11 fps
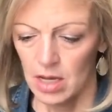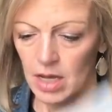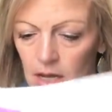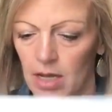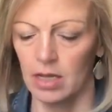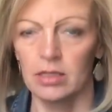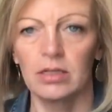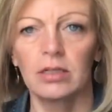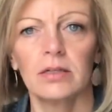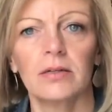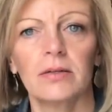And
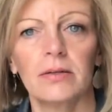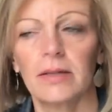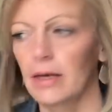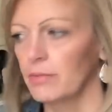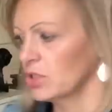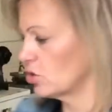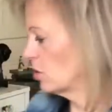let me show